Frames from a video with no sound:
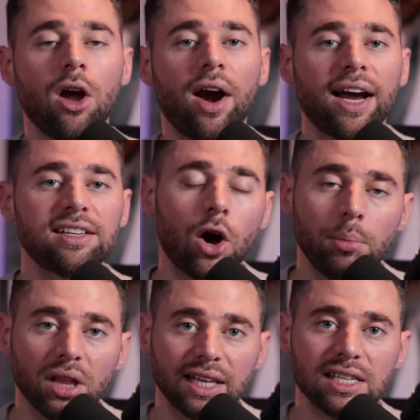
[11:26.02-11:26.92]
All right, guys, I
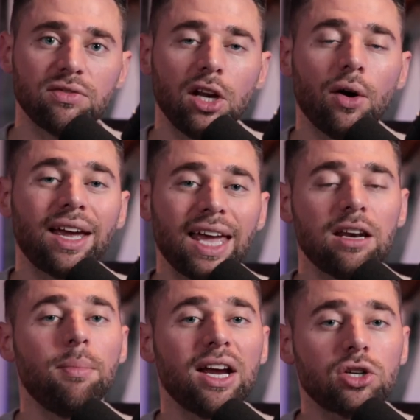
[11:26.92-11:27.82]
hope you like this video.
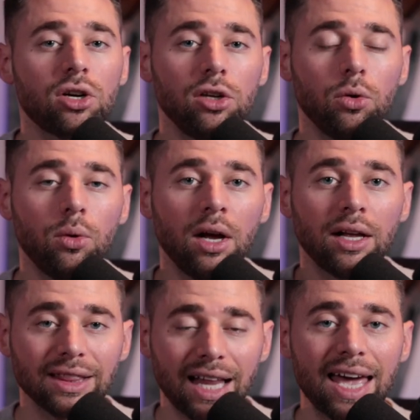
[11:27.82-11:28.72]
Again, make sure you
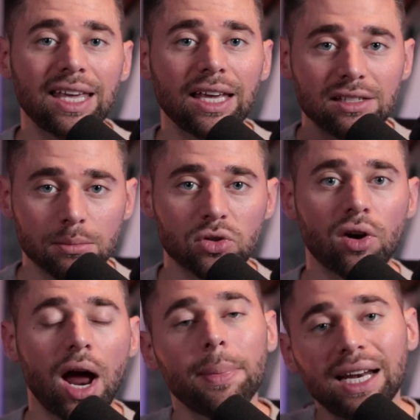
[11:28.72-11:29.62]
like,
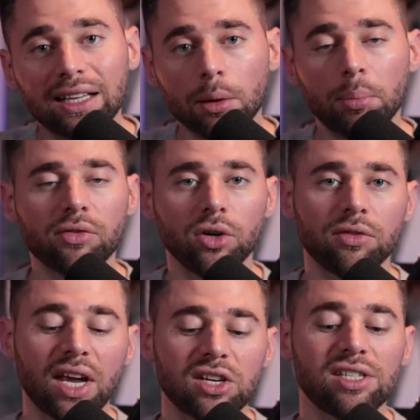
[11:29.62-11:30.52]
subscribe, and hit the bell for
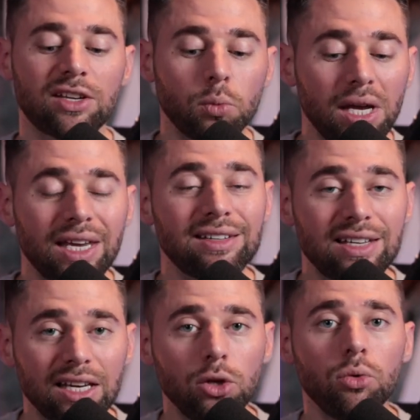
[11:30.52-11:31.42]
notifications as we
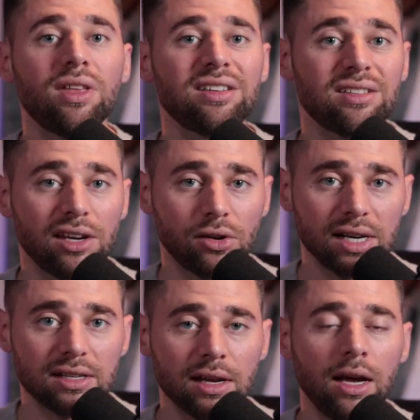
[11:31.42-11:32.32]
continue this
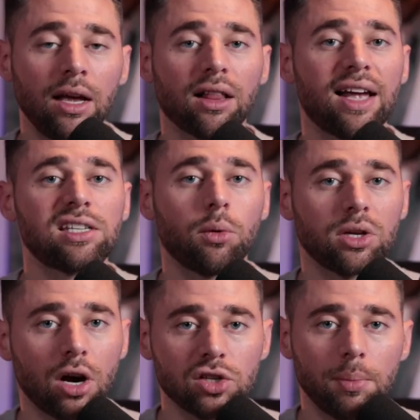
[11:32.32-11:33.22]
series. The last thing I
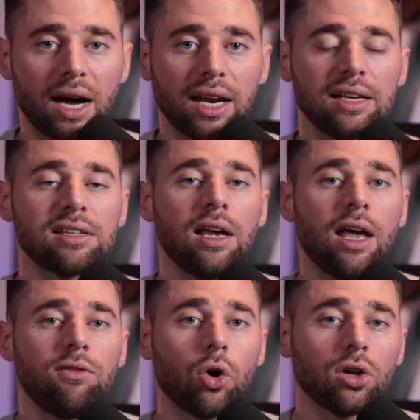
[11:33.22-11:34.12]
want to talk to you about is
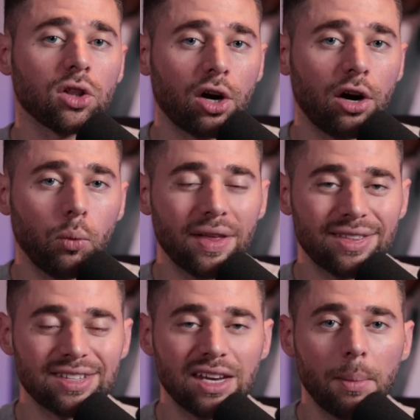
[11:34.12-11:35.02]
if you go to
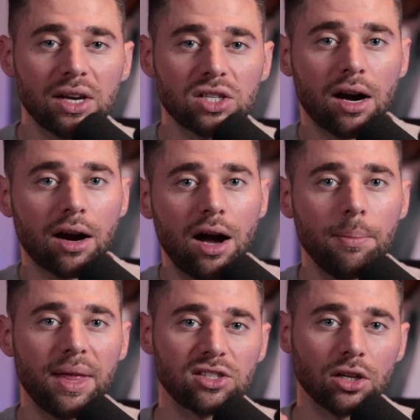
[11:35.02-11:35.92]

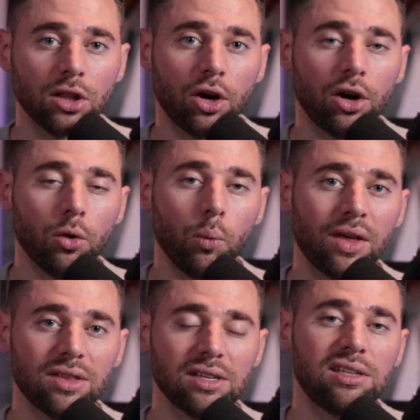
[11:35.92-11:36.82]
learnwithcmh.com, that's
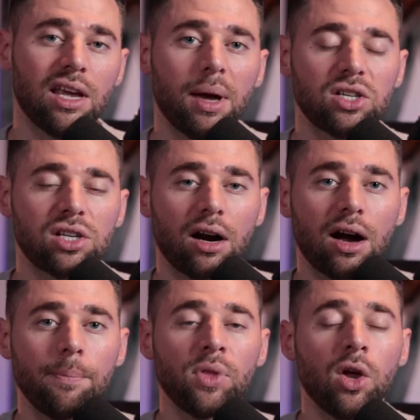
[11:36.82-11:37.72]
learnwithcmh.com,